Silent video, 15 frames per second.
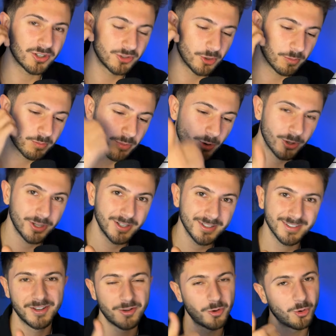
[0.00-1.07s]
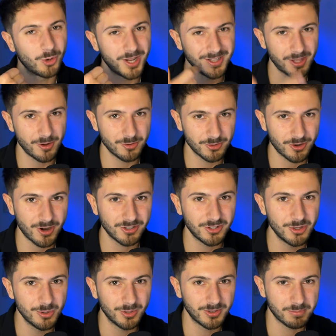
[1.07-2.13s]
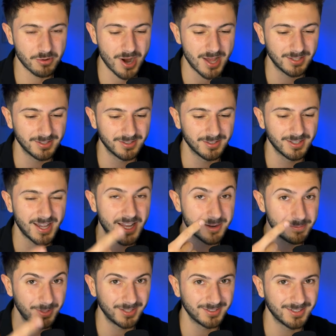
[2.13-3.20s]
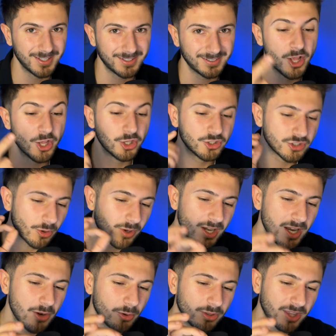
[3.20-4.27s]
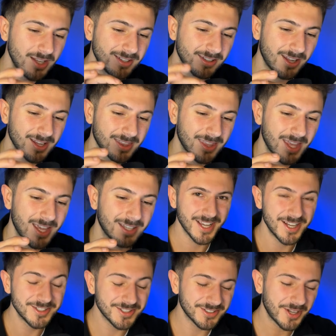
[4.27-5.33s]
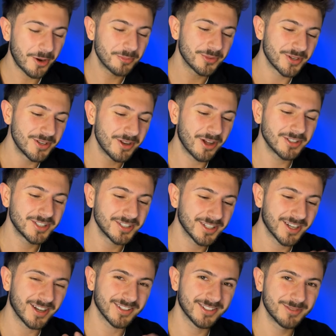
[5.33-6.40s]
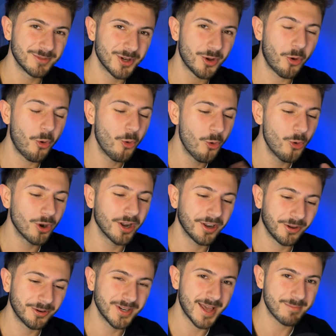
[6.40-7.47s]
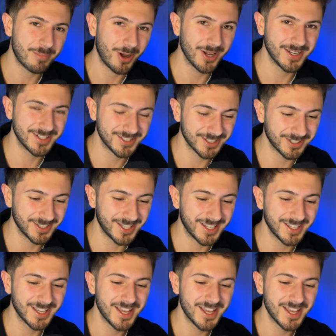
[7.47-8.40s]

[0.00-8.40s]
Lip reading: your product or they don't trust you as a brand and a business. So little things like this just help to nudge the customer all along their buying journey,